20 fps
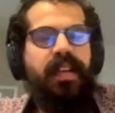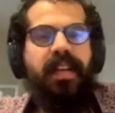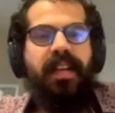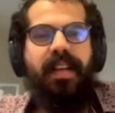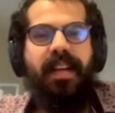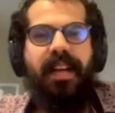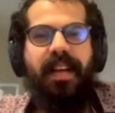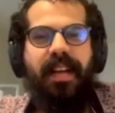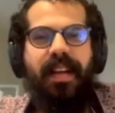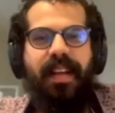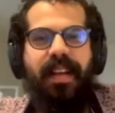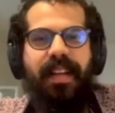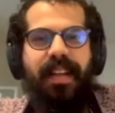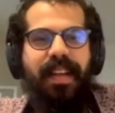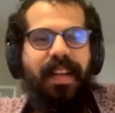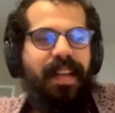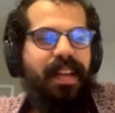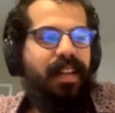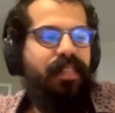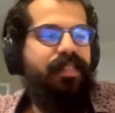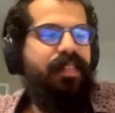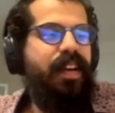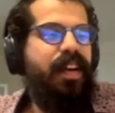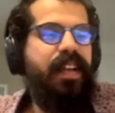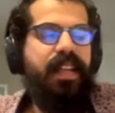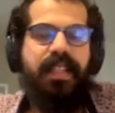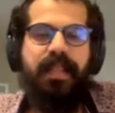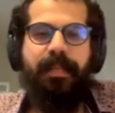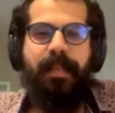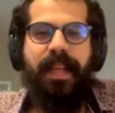and at
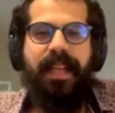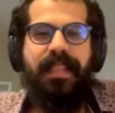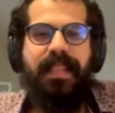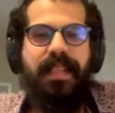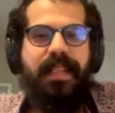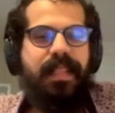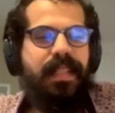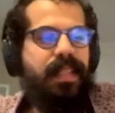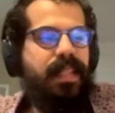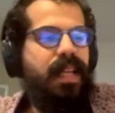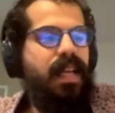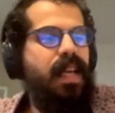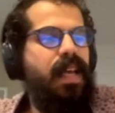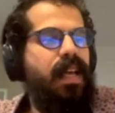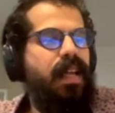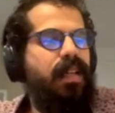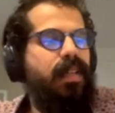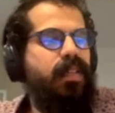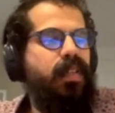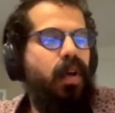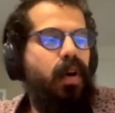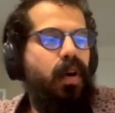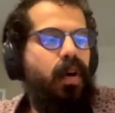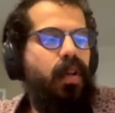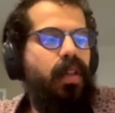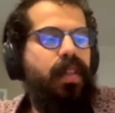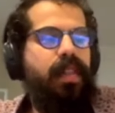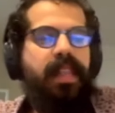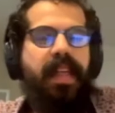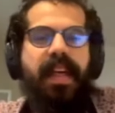various places.
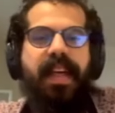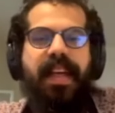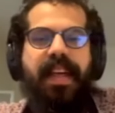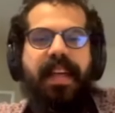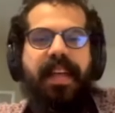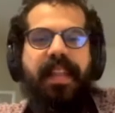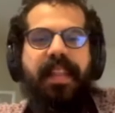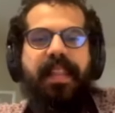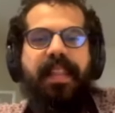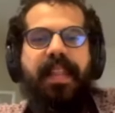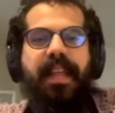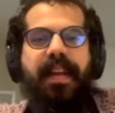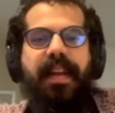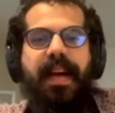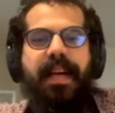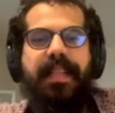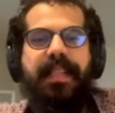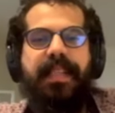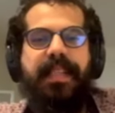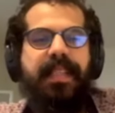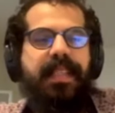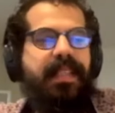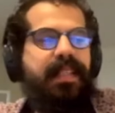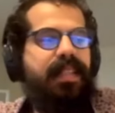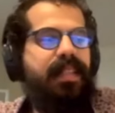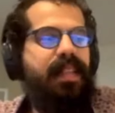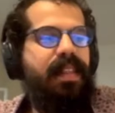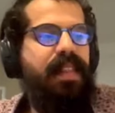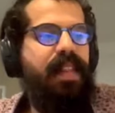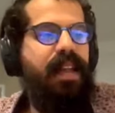So the the nice
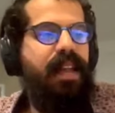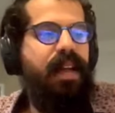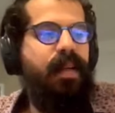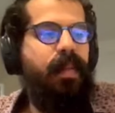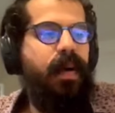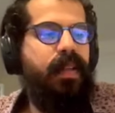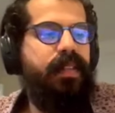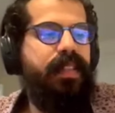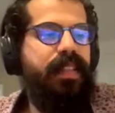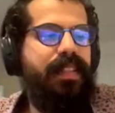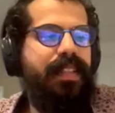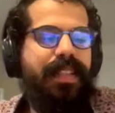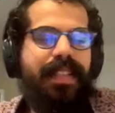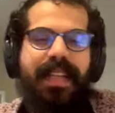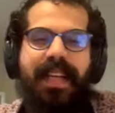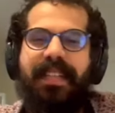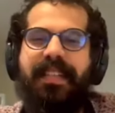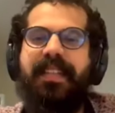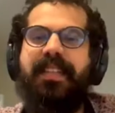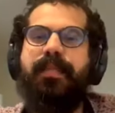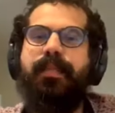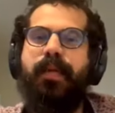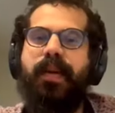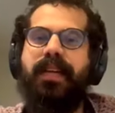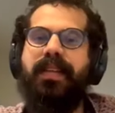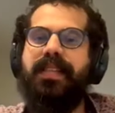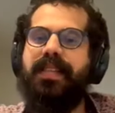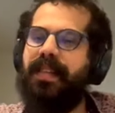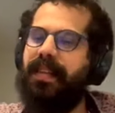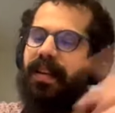thing about it is that it
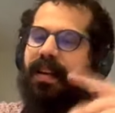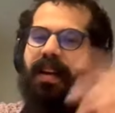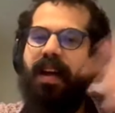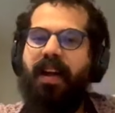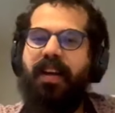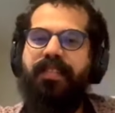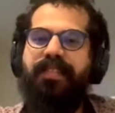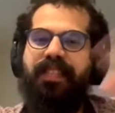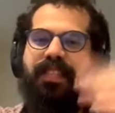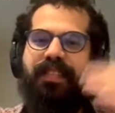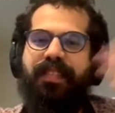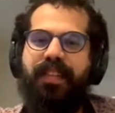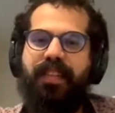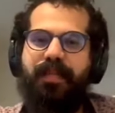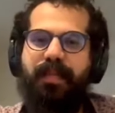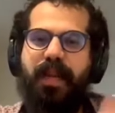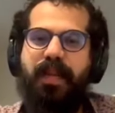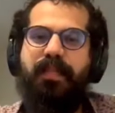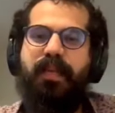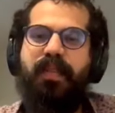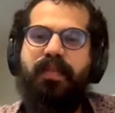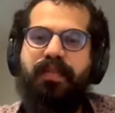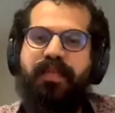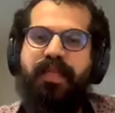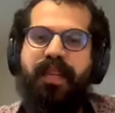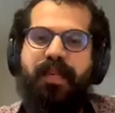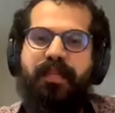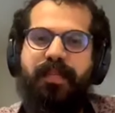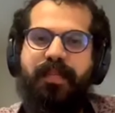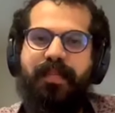brings in a lot of different people
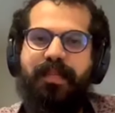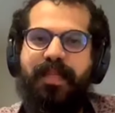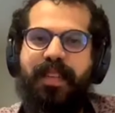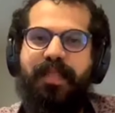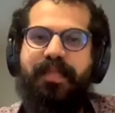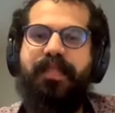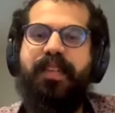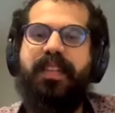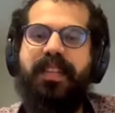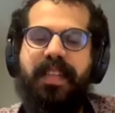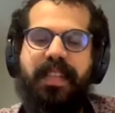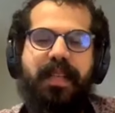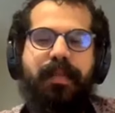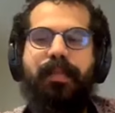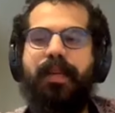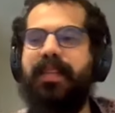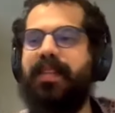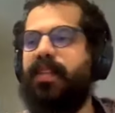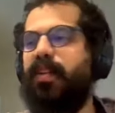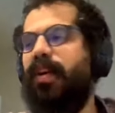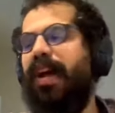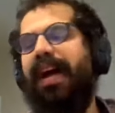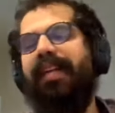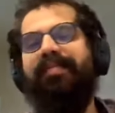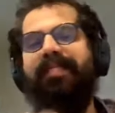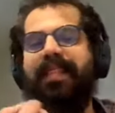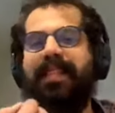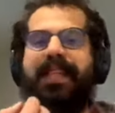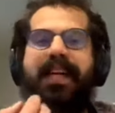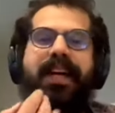from different disciplines. So you
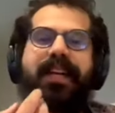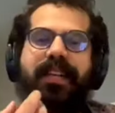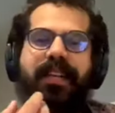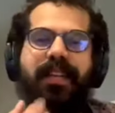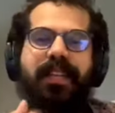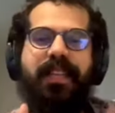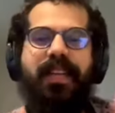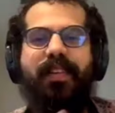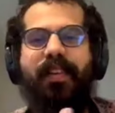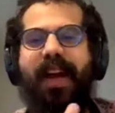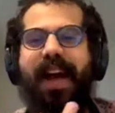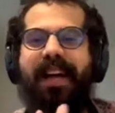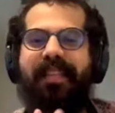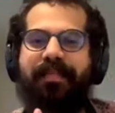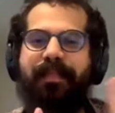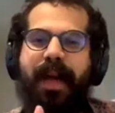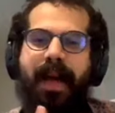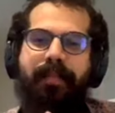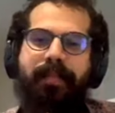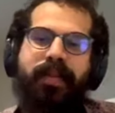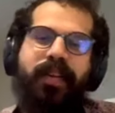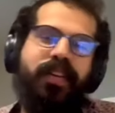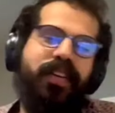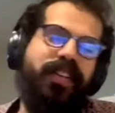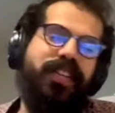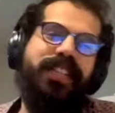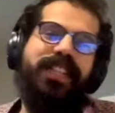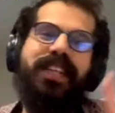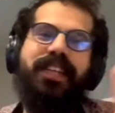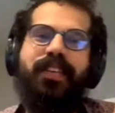have designers and you have map
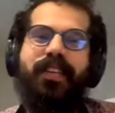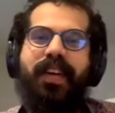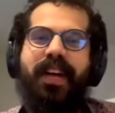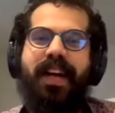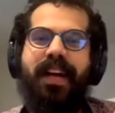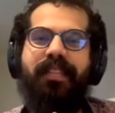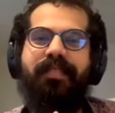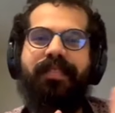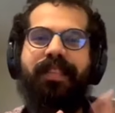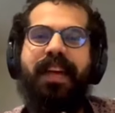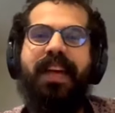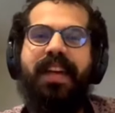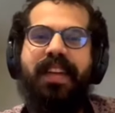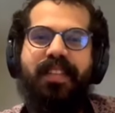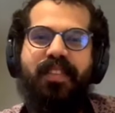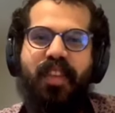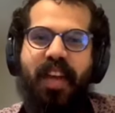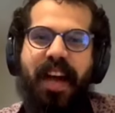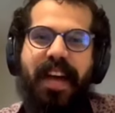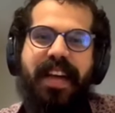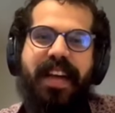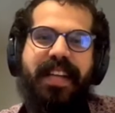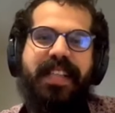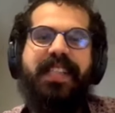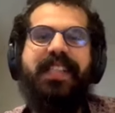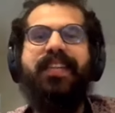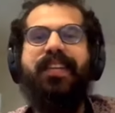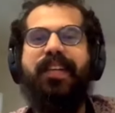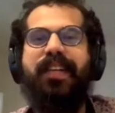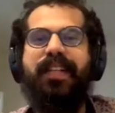nerds and you have
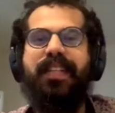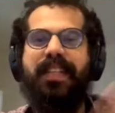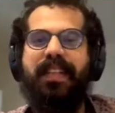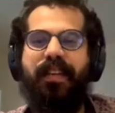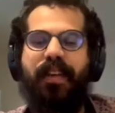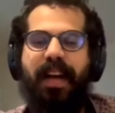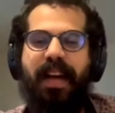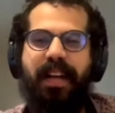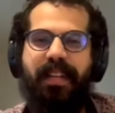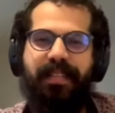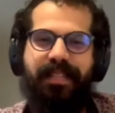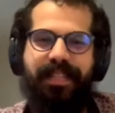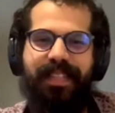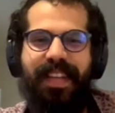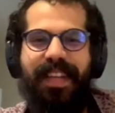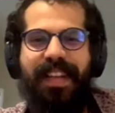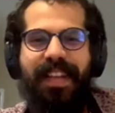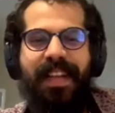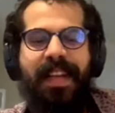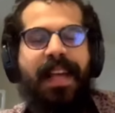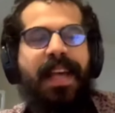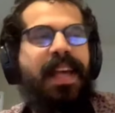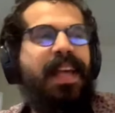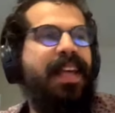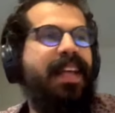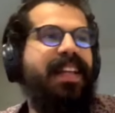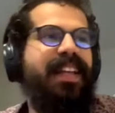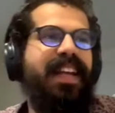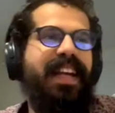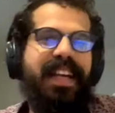GIS nerds and you have uh,
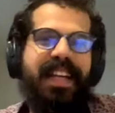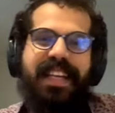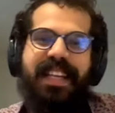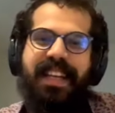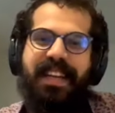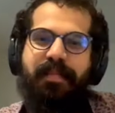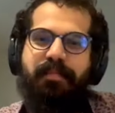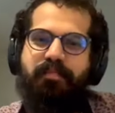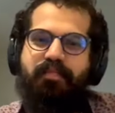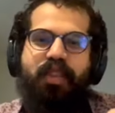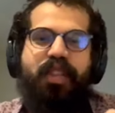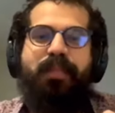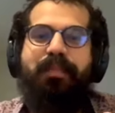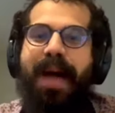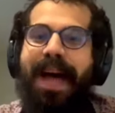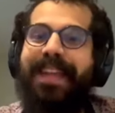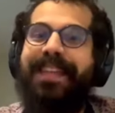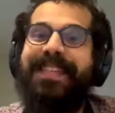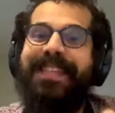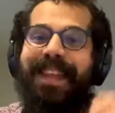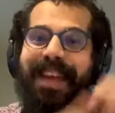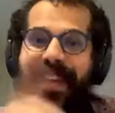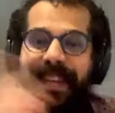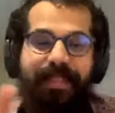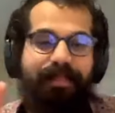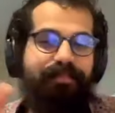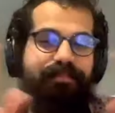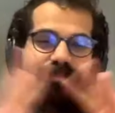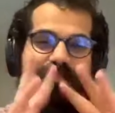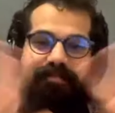like just
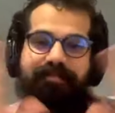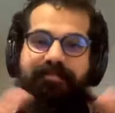Palestine